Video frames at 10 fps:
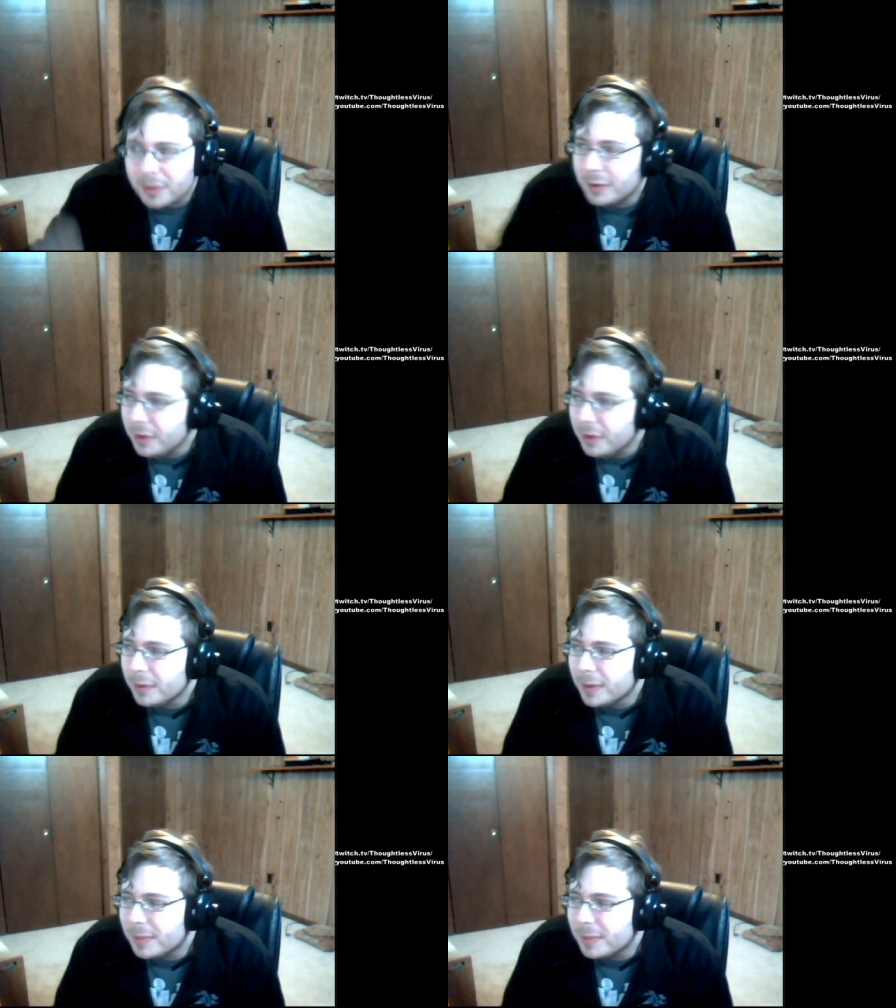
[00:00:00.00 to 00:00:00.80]
Do you
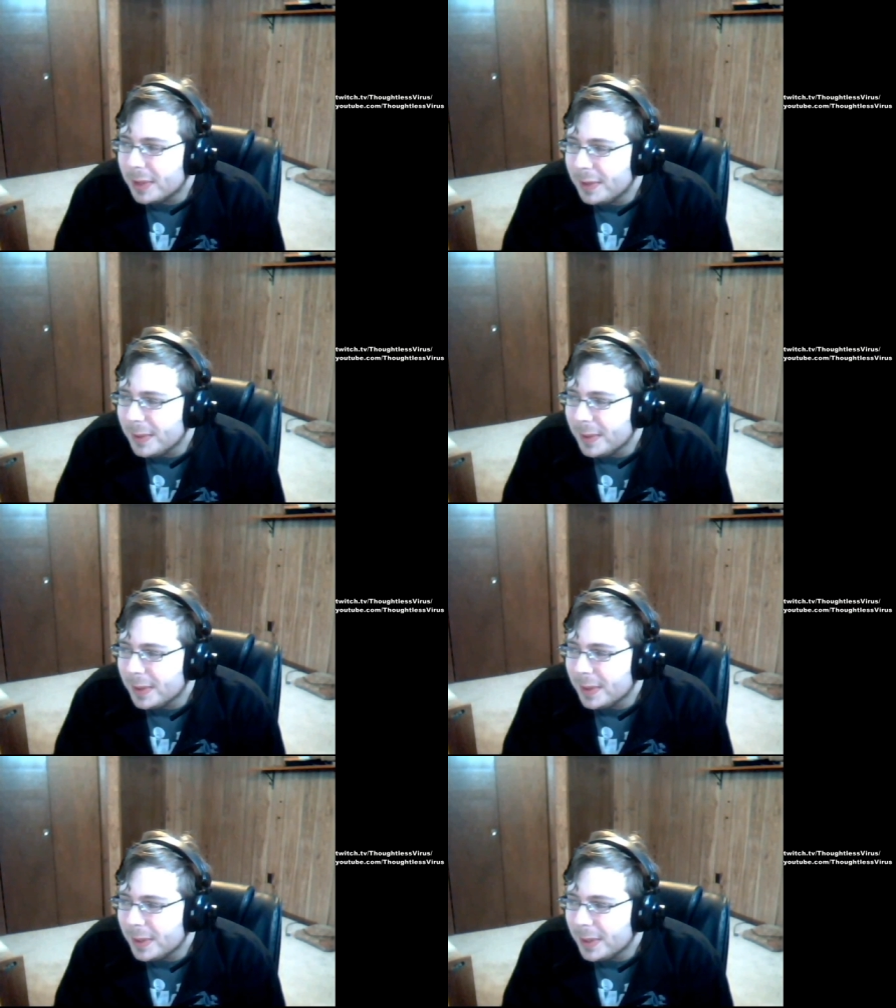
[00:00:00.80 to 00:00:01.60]
want to play
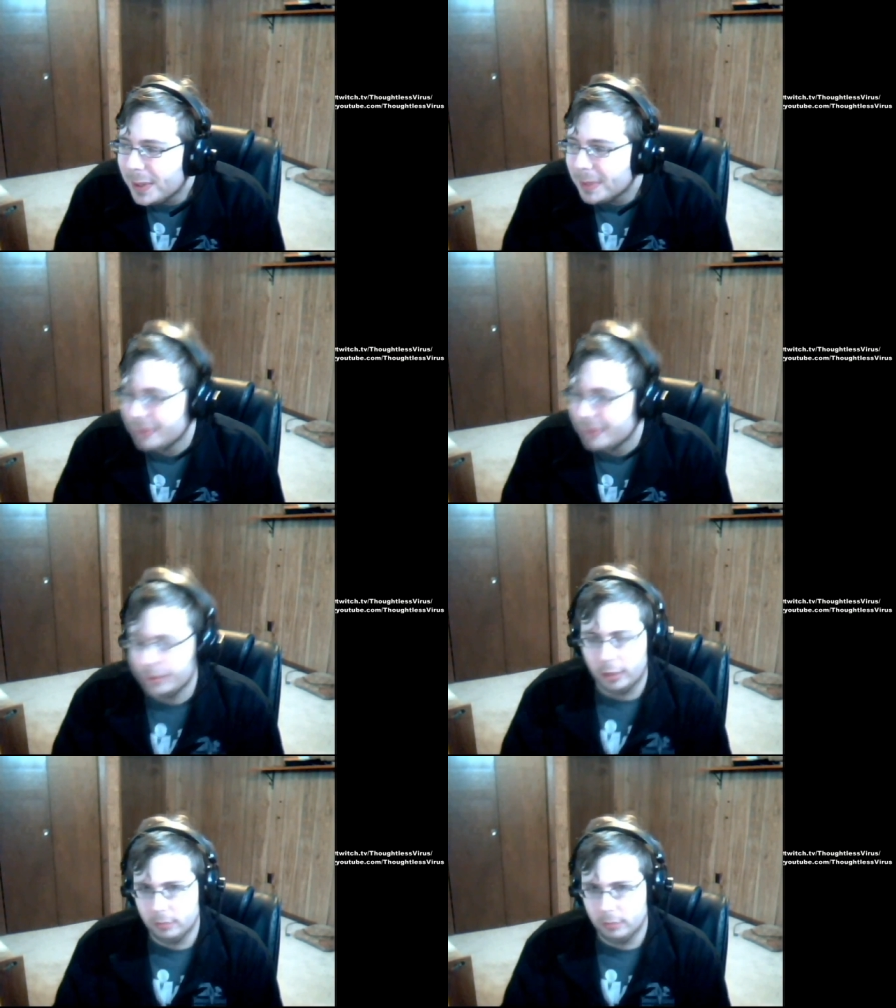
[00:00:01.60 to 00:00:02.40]
D&D?
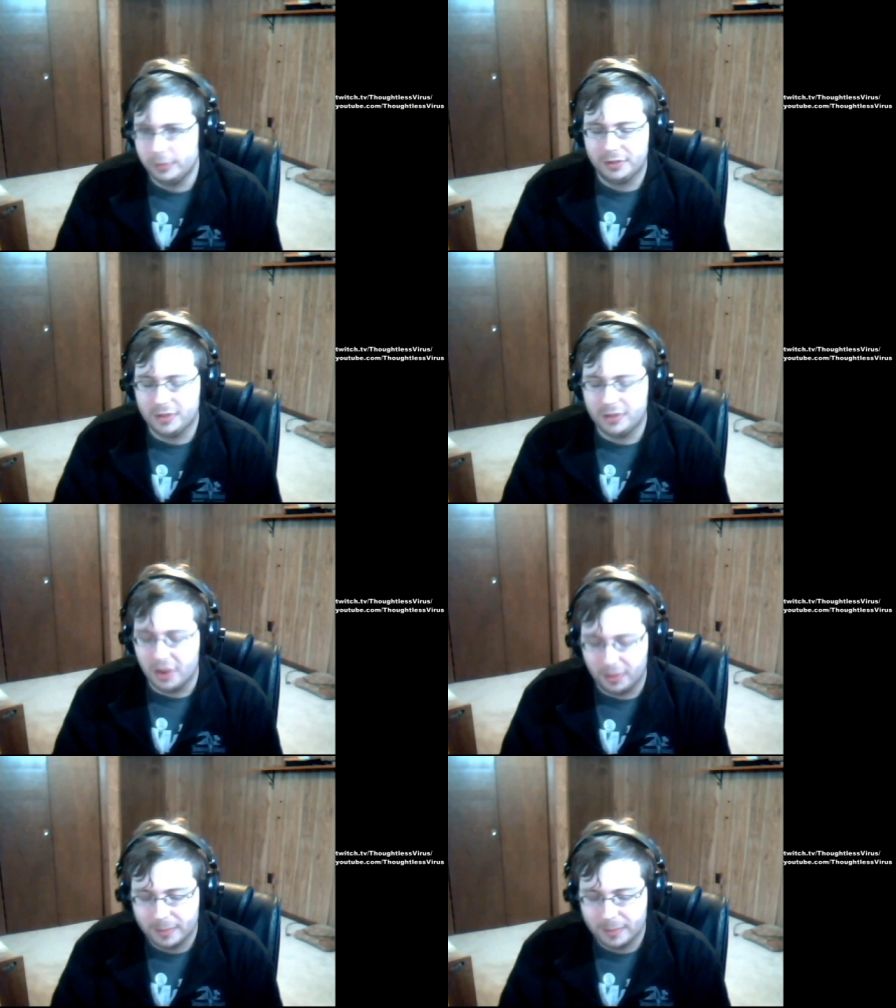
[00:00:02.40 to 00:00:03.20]
No, just
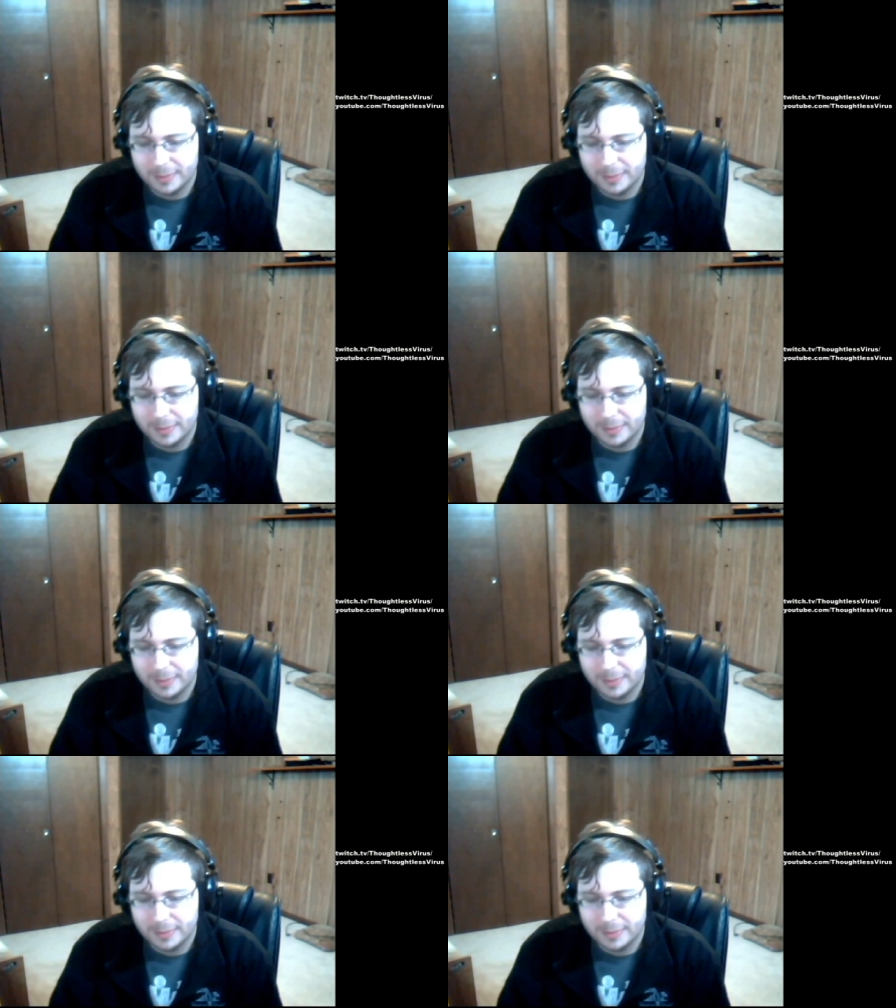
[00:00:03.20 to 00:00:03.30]
no.